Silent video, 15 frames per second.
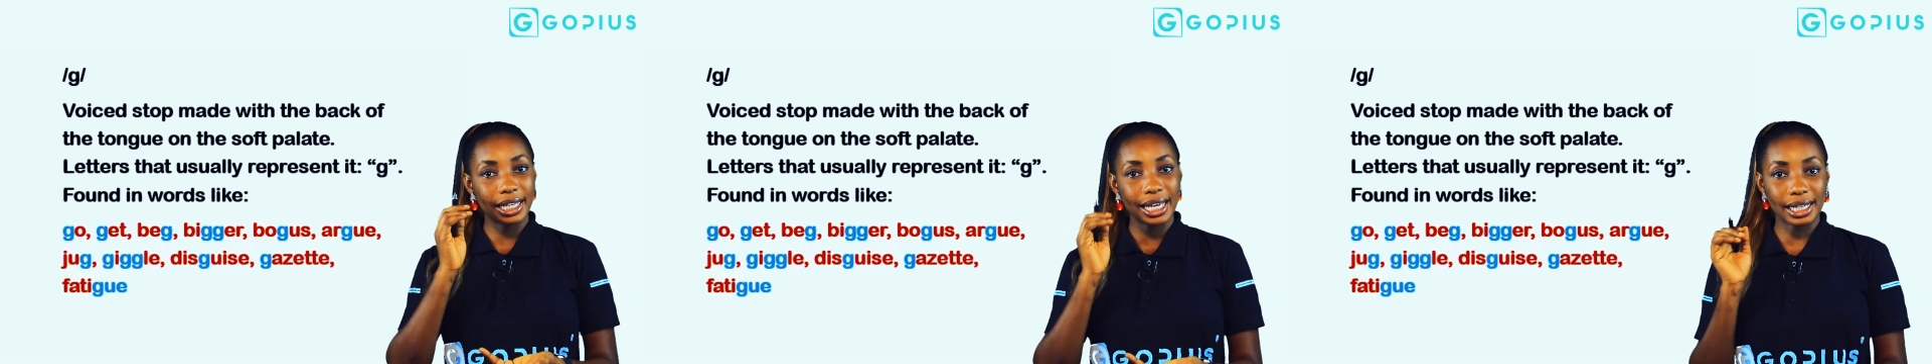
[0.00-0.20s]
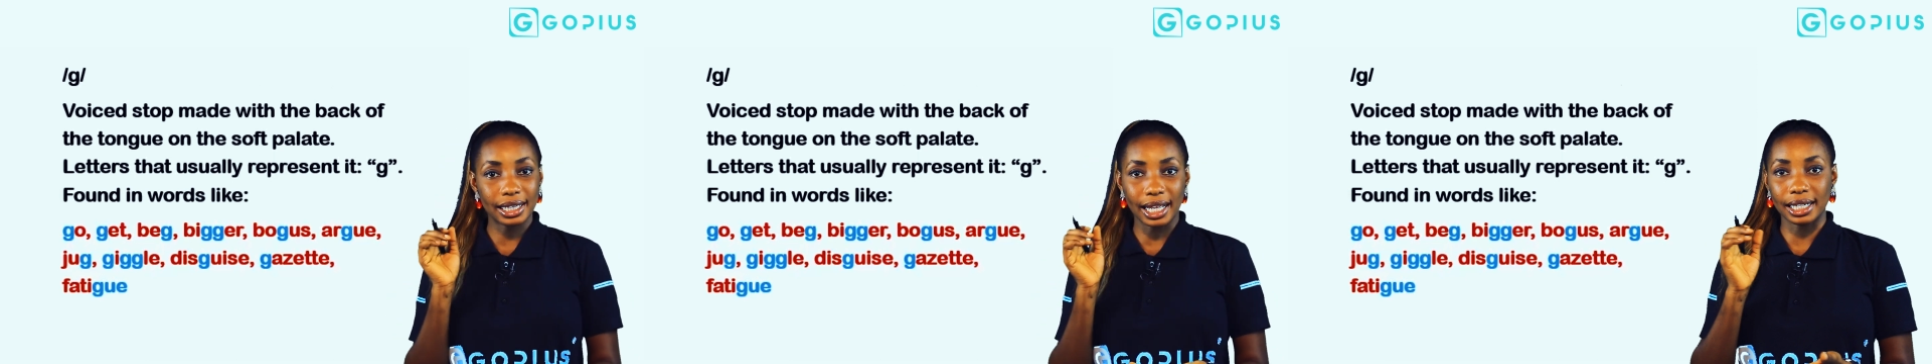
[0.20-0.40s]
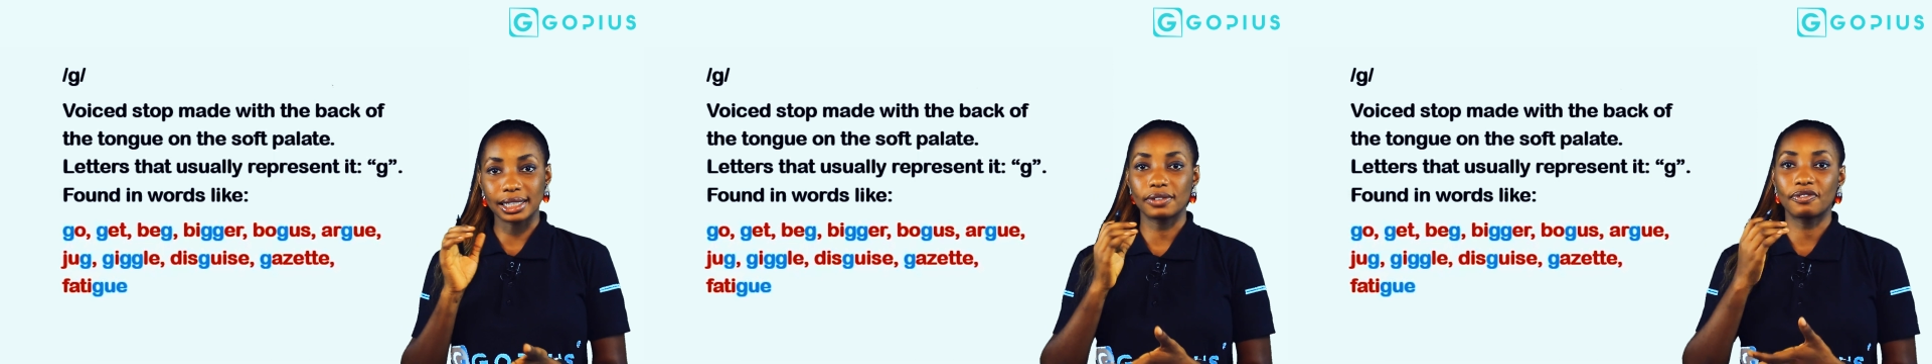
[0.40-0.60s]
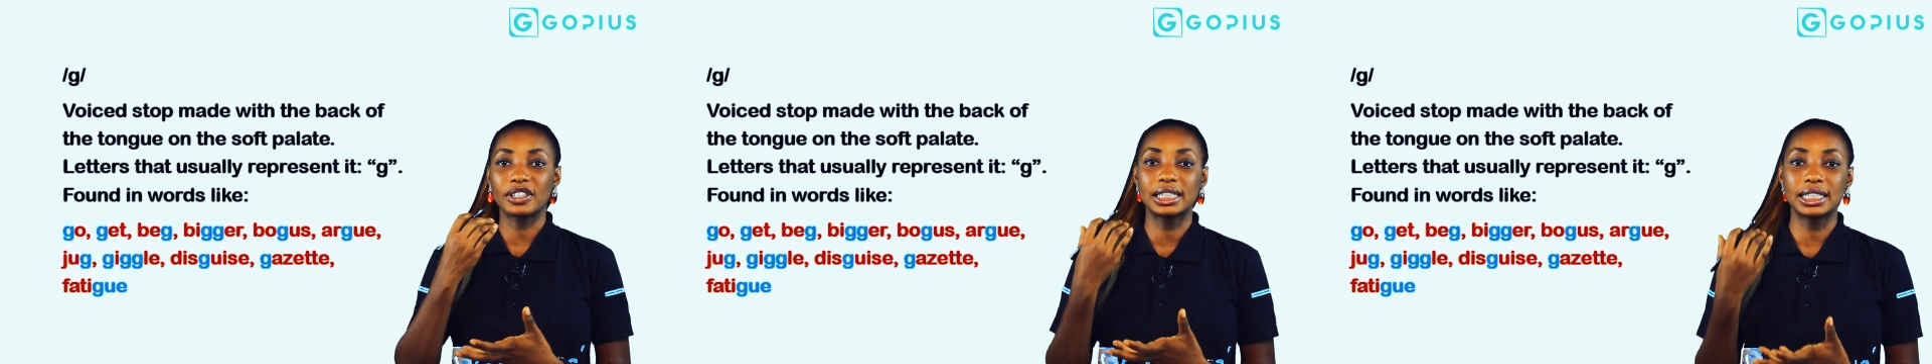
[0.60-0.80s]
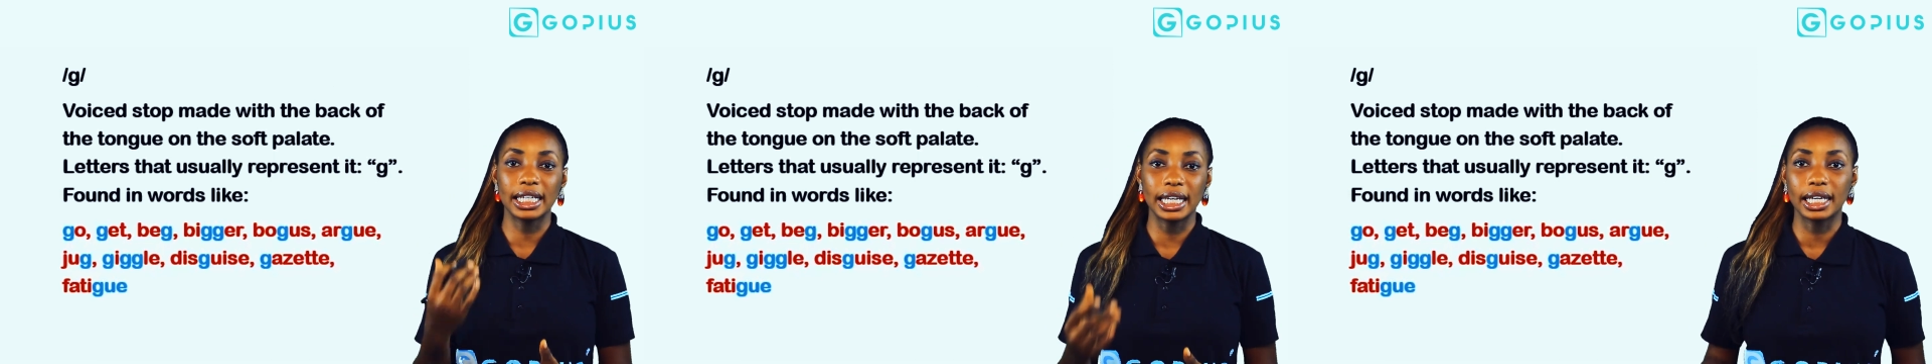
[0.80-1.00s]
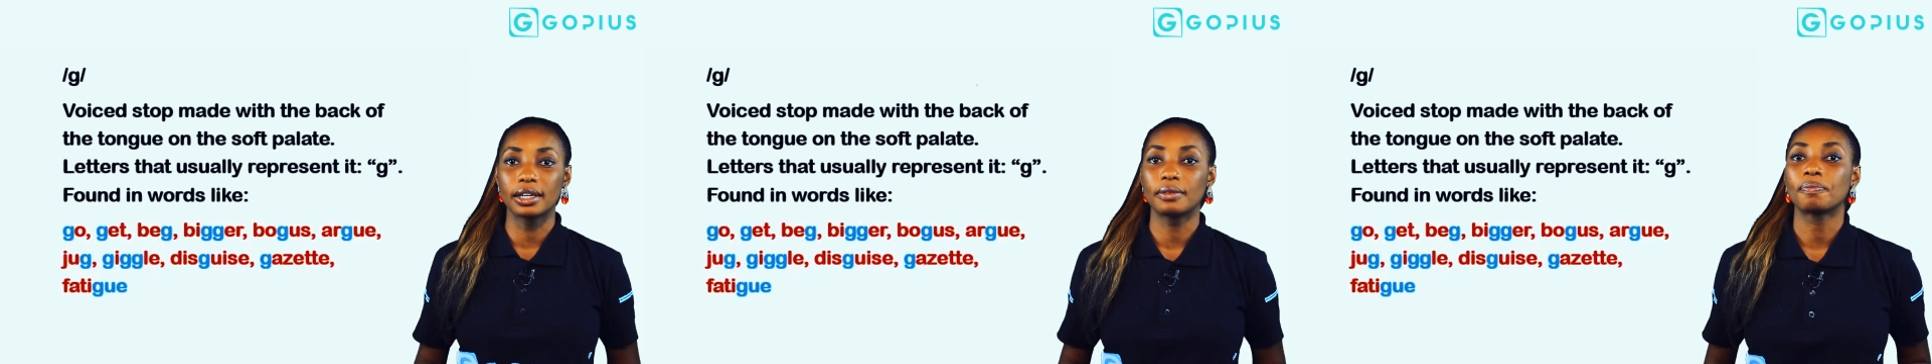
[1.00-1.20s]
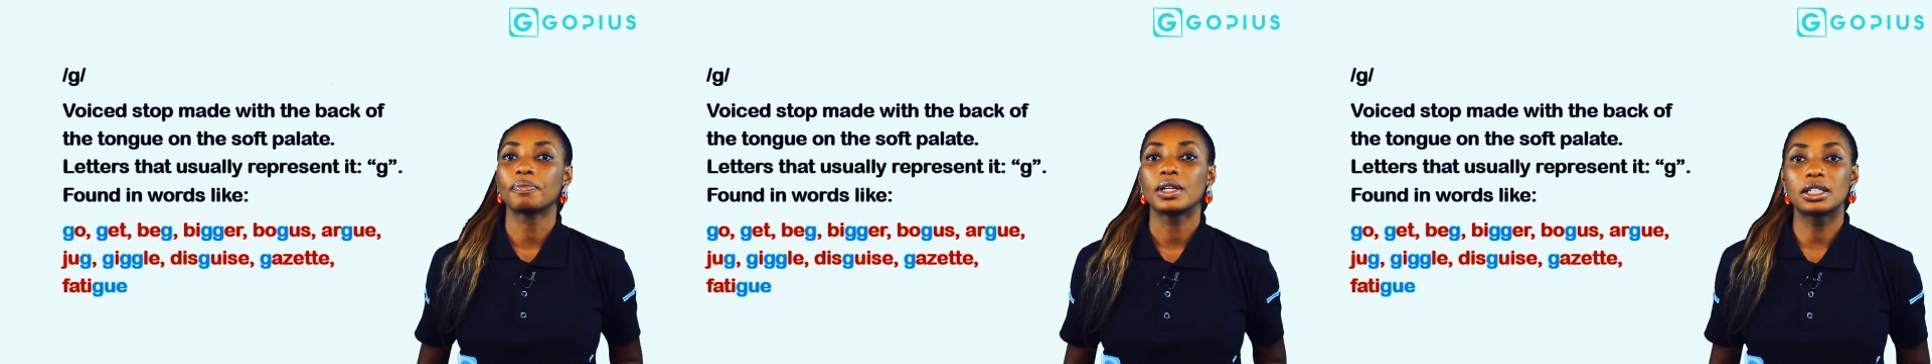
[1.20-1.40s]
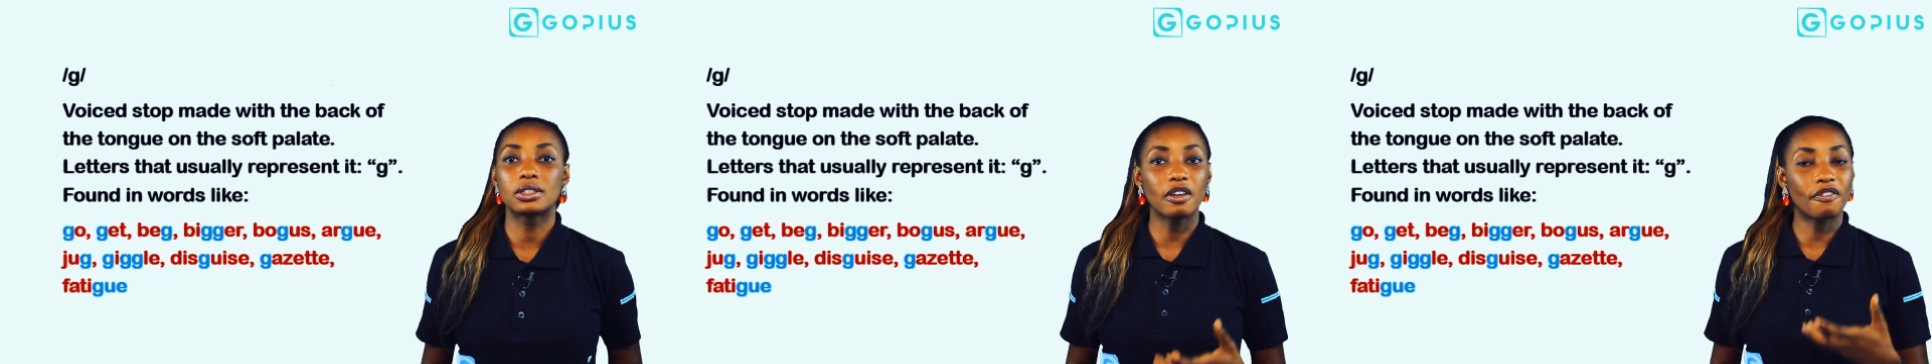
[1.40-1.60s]
Get that? Fatigue.
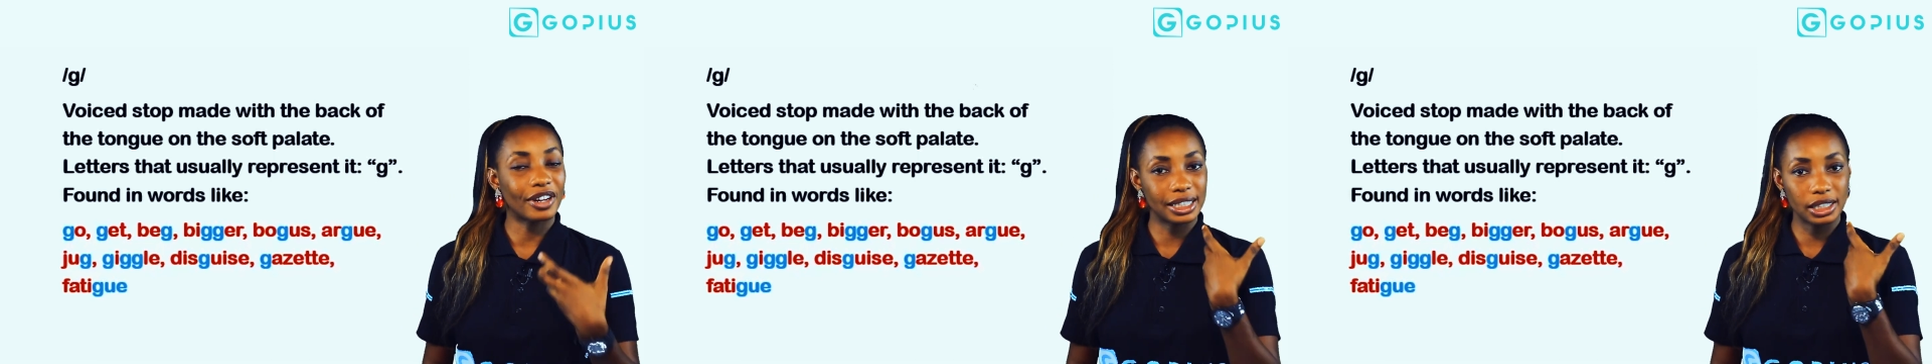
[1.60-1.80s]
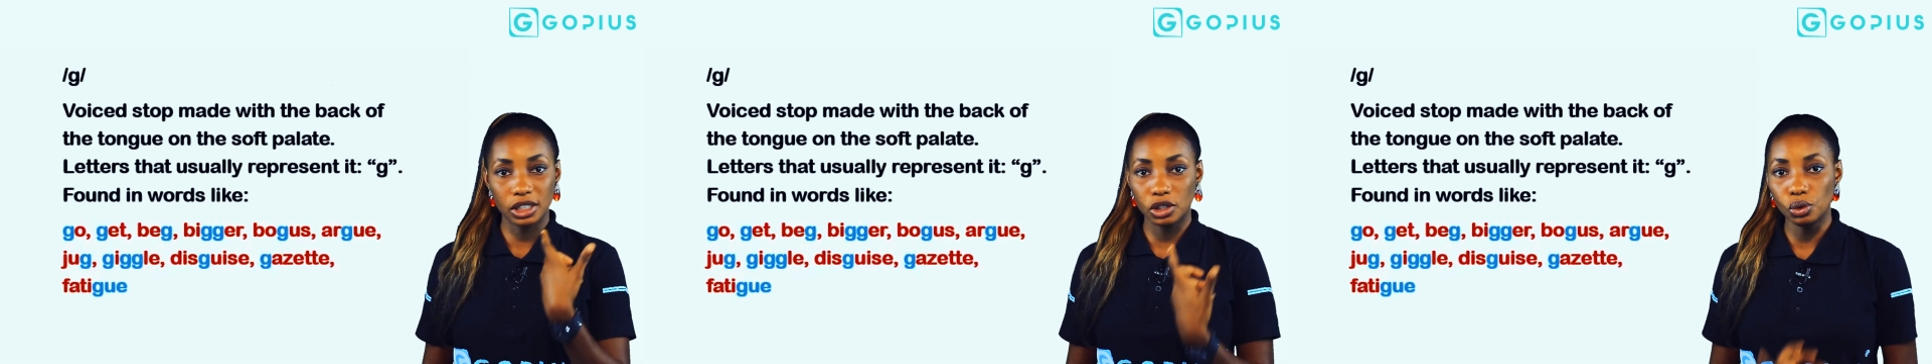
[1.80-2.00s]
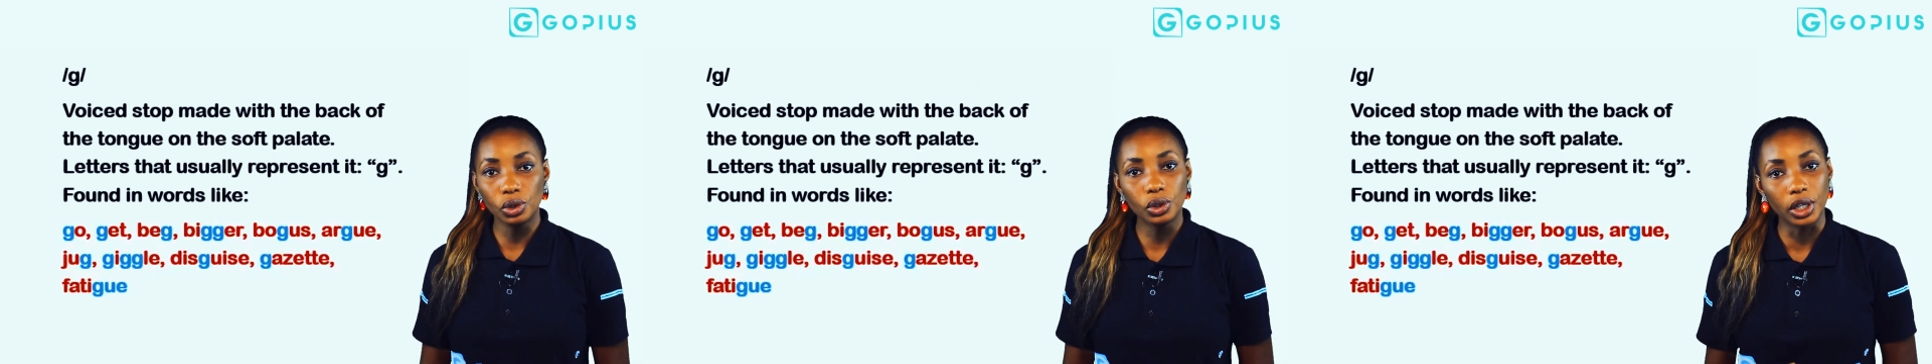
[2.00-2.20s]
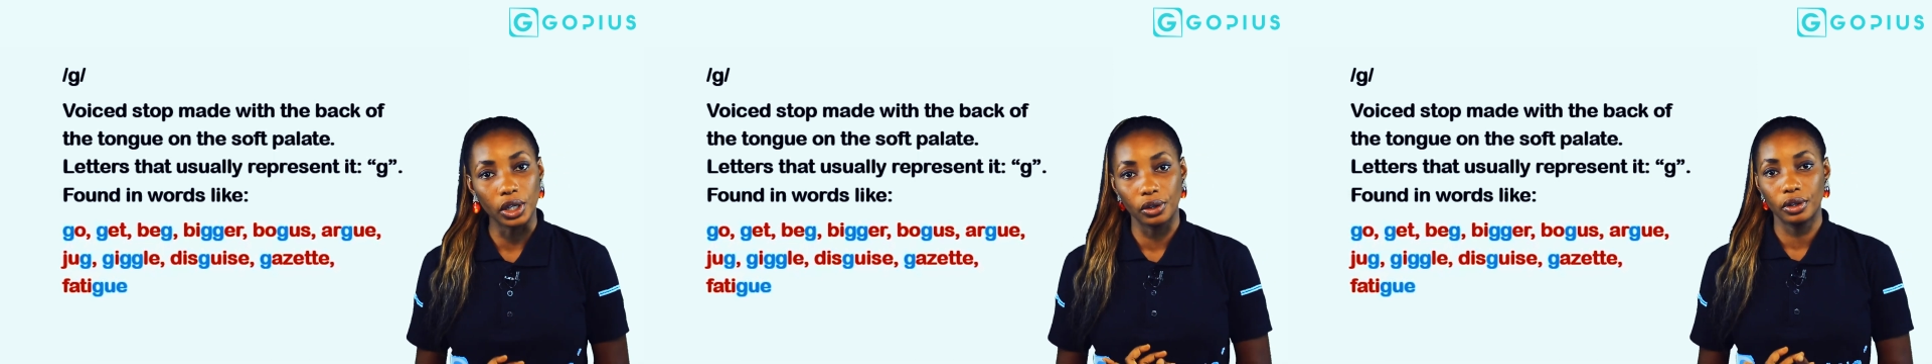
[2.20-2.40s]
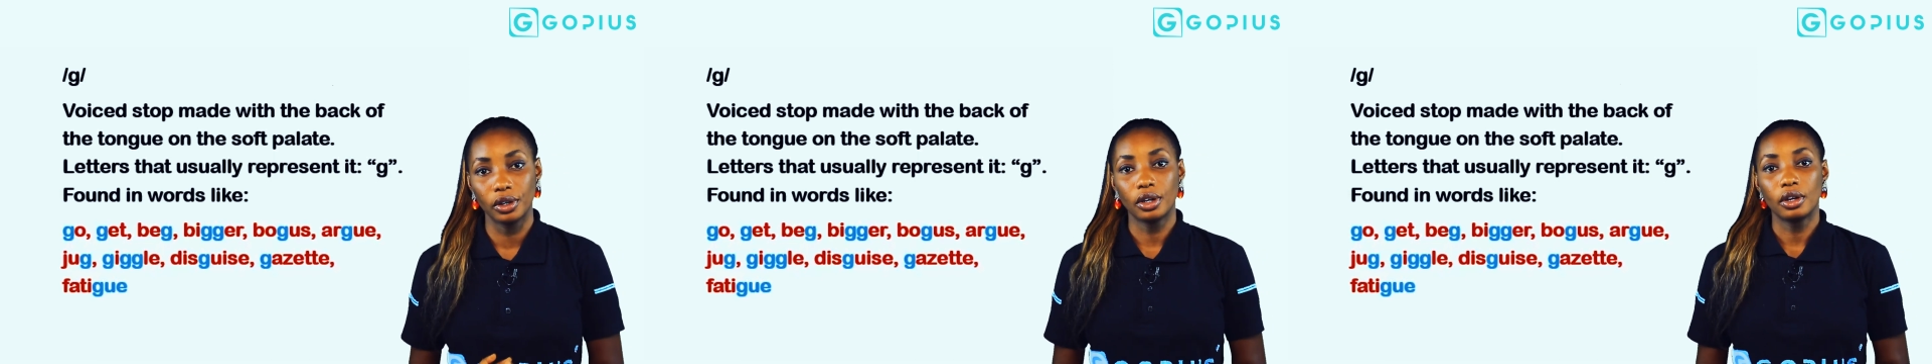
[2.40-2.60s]
It's not fatigue.